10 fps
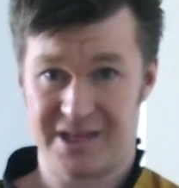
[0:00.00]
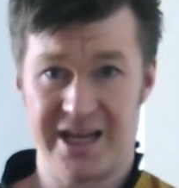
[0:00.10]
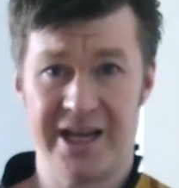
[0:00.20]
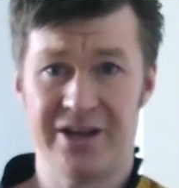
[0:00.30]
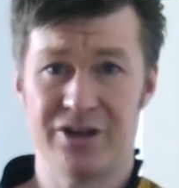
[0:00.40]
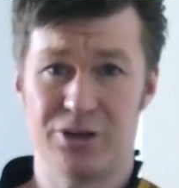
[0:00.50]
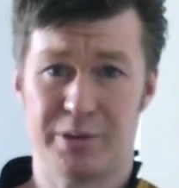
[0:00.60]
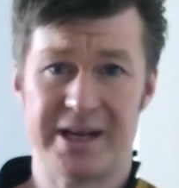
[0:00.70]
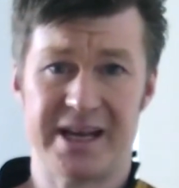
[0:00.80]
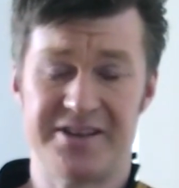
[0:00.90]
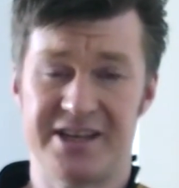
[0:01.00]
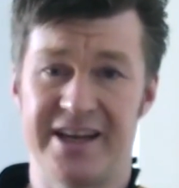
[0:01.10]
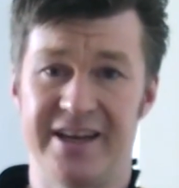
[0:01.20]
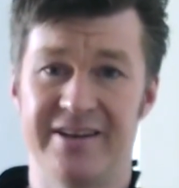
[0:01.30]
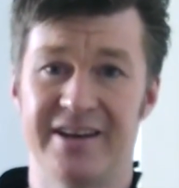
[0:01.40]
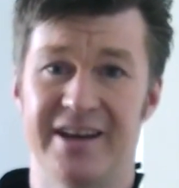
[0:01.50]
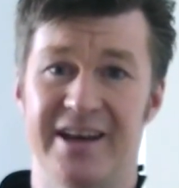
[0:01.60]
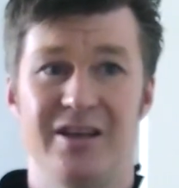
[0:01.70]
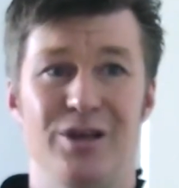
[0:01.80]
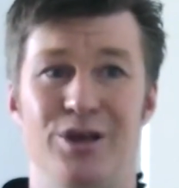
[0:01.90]
in 2018,
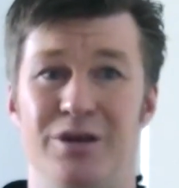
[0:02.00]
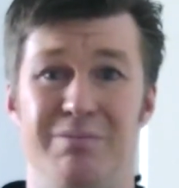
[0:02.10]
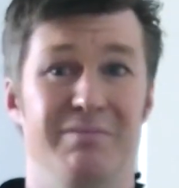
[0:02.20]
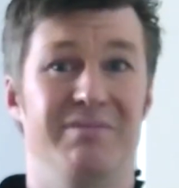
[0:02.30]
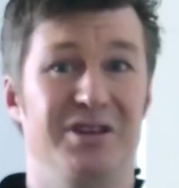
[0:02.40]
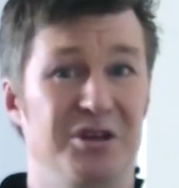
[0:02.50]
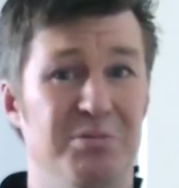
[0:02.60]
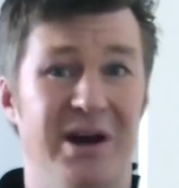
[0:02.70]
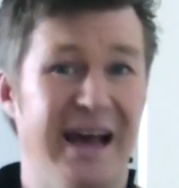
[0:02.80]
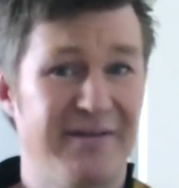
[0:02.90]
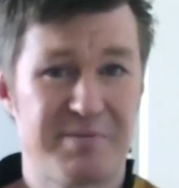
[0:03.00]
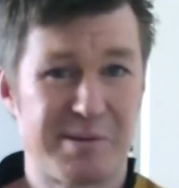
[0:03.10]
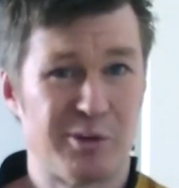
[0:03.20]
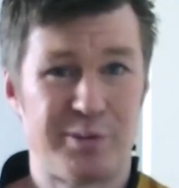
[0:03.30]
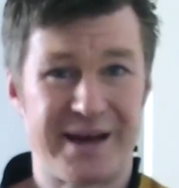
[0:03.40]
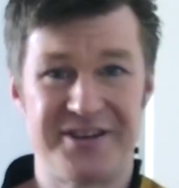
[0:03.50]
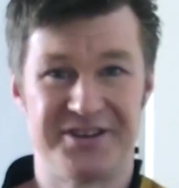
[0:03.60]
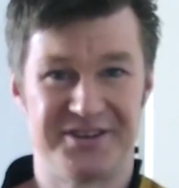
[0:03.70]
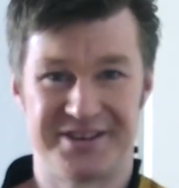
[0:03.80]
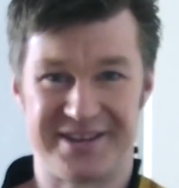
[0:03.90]
you might have a bit more
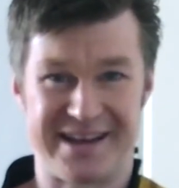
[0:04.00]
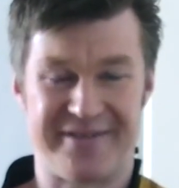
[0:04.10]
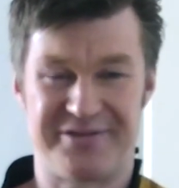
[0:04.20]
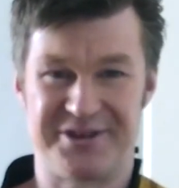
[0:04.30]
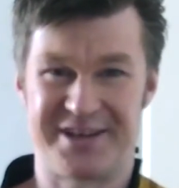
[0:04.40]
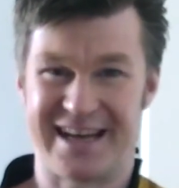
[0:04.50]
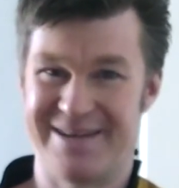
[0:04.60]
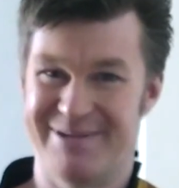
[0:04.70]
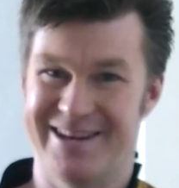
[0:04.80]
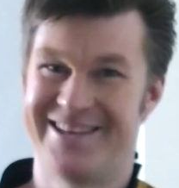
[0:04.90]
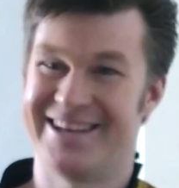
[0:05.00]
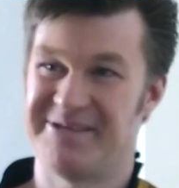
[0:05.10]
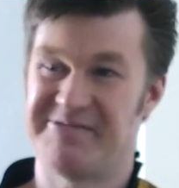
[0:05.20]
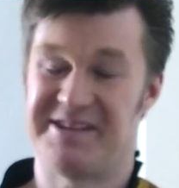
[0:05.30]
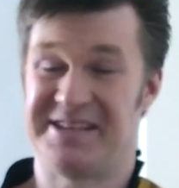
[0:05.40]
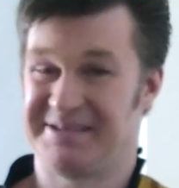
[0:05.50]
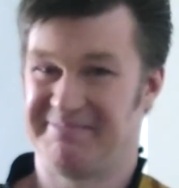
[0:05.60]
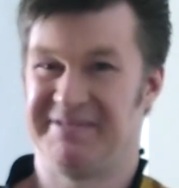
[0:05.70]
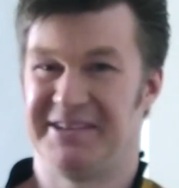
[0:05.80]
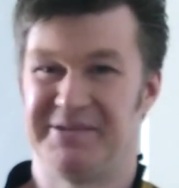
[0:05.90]
patience than the average gamer, so
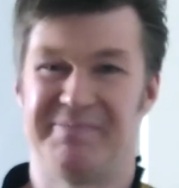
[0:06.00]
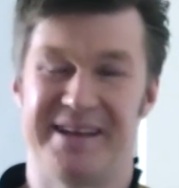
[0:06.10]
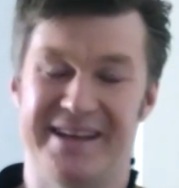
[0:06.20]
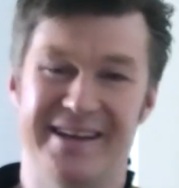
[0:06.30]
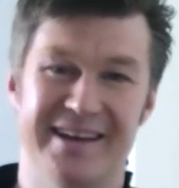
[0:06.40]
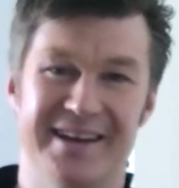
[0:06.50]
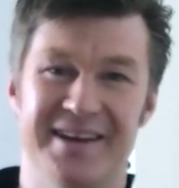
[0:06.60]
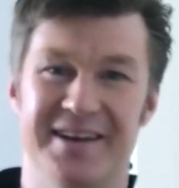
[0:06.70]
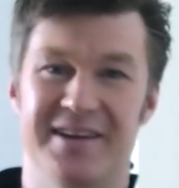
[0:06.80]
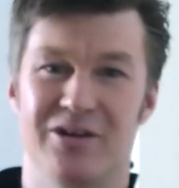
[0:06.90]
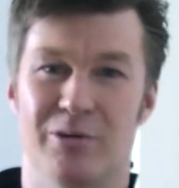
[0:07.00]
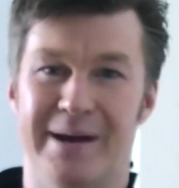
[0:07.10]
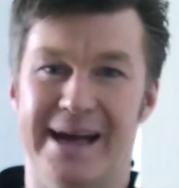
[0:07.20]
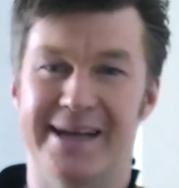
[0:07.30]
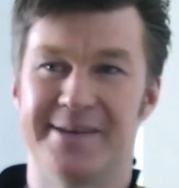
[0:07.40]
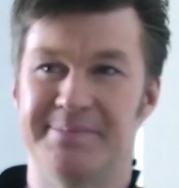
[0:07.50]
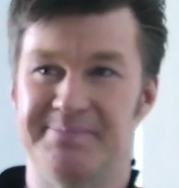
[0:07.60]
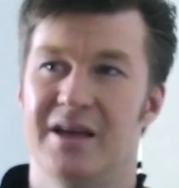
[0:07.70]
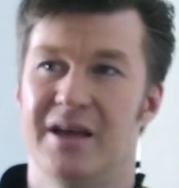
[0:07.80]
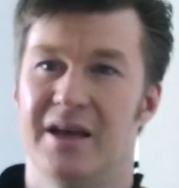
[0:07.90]
this could be your bag.
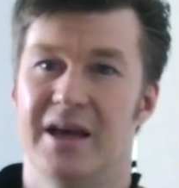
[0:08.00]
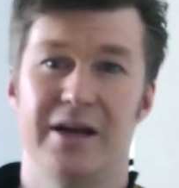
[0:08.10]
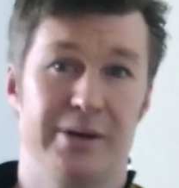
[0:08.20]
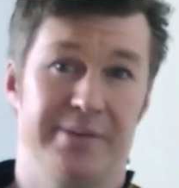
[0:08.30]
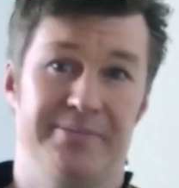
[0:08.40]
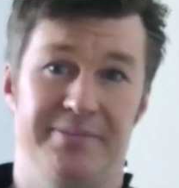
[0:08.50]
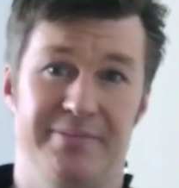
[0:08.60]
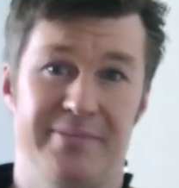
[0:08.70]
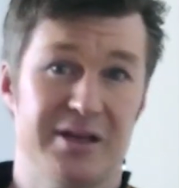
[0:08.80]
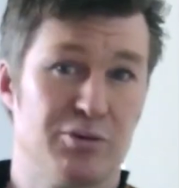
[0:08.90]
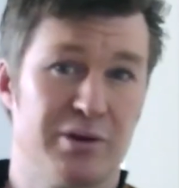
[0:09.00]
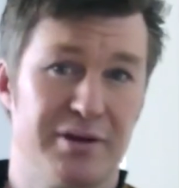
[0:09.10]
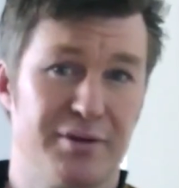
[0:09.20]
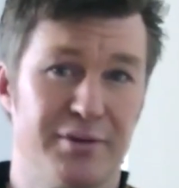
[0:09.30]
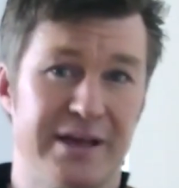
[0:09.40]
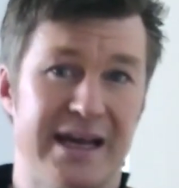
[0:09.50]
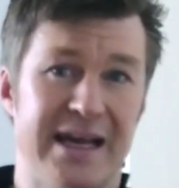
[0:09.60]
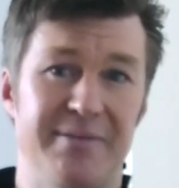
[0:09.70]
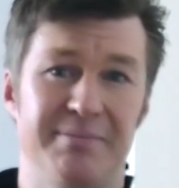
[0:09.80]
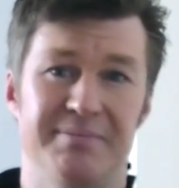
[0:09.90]
Anyway, that's what I thought of the
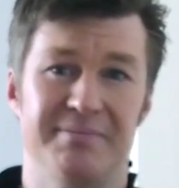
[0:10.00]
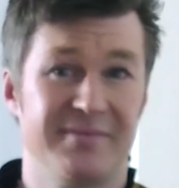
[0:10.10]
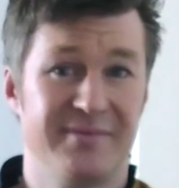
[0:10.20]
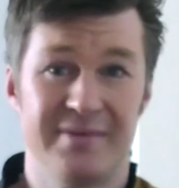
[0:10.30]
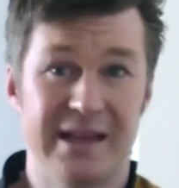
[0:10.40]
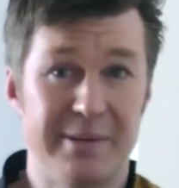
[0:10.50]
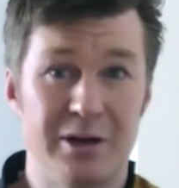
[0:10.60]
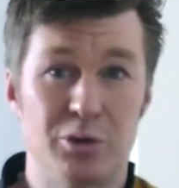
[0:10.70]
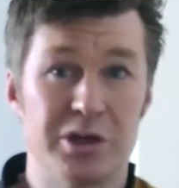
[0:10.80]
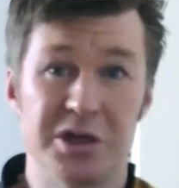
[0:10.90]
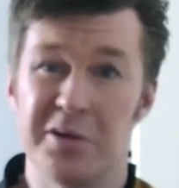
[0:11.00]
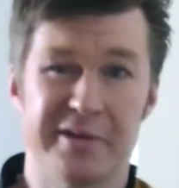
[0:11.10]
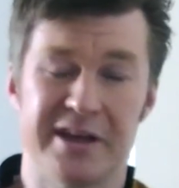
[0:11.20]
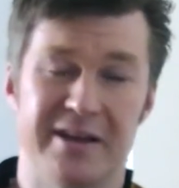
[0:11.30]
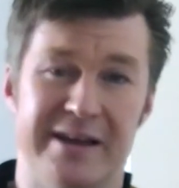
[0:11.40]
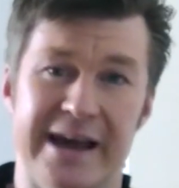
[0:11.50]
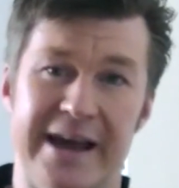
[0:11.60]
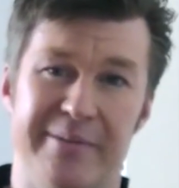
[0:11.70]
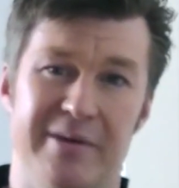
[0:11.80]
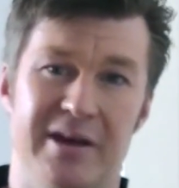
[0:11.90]
game. Let me know what you think of the
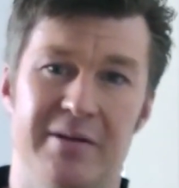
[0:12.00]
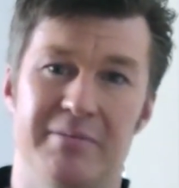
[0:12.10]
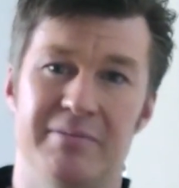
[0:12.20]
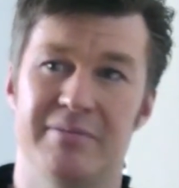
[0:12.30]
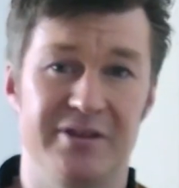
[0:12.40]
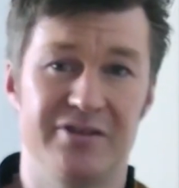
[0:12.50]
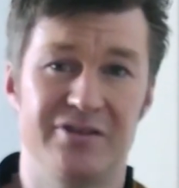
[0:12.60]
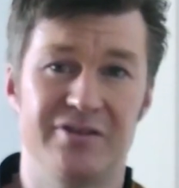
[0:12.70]
game. Did